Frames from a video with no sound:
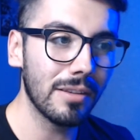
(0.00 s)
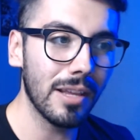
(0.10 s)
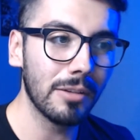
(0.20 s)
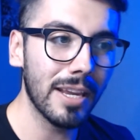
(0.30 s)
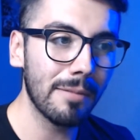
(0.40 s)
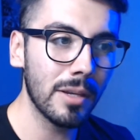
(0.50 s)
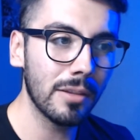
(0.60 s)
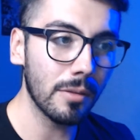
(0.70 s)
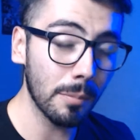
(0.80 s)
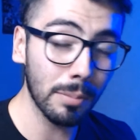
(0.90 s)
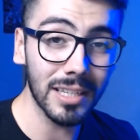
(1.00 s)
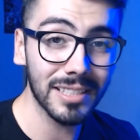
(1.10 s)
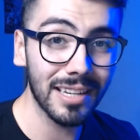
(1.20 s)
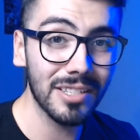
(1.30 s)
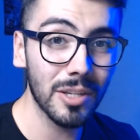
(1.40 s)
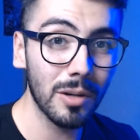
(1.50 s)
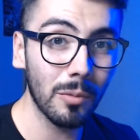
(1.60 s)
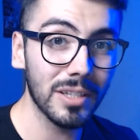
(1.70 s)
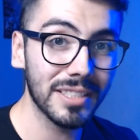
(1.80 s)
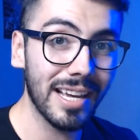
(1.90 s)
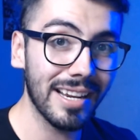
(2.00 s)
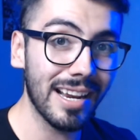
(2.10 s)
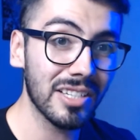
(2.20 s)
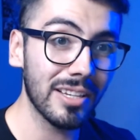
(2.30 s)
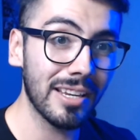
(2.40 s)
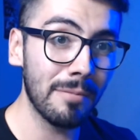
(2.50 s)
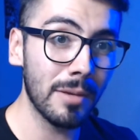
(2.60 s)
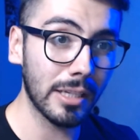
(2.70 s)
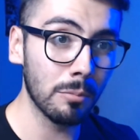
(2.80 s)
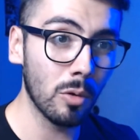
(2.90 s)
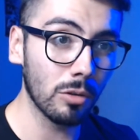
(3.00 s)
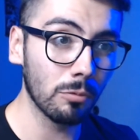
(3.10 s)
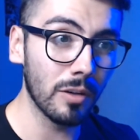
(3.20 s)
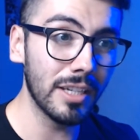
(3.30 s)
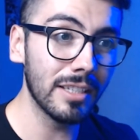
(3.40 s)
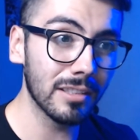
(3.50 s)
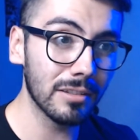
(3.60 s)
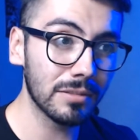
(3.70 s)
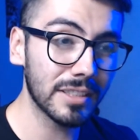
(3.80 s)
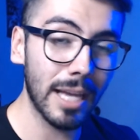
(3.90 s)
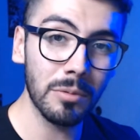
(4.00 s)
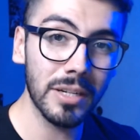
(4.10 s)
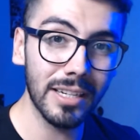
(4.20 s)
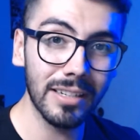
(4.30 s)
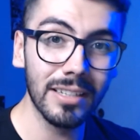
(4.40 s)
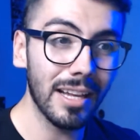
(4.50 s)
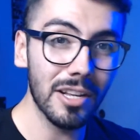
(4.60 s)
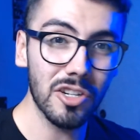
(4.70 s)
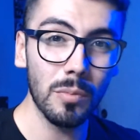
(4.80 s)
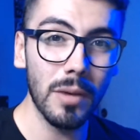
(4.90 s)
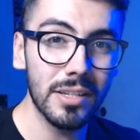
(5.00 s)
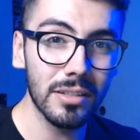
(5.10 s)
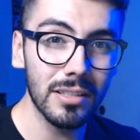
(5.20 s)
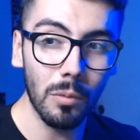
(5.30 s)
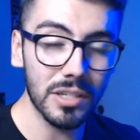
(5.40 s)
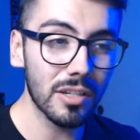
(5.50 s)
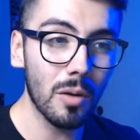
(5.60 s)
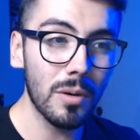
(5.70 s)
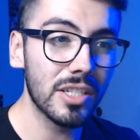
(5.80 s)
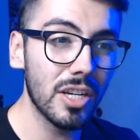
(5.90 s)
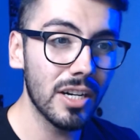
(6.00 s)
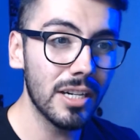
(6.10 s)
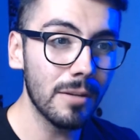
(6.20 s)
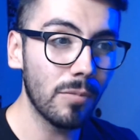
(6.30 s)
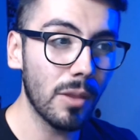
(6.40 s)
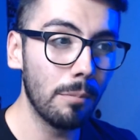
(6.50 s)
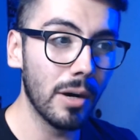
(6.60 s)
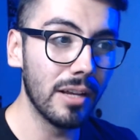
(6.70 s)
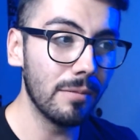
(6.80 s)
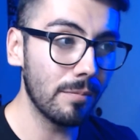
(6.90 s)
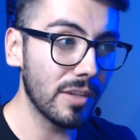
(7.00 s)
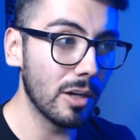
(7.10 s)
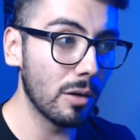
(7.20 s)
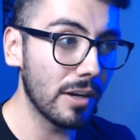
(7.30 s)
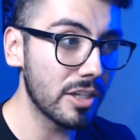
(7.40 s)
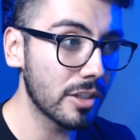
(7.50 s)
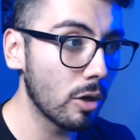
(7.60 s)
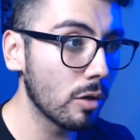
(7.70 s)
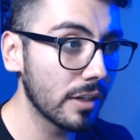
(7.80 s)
It gave me, the plus side to it was that it actually gave me like a more real sounding instrumental, which is always good, but, you know, if I just go over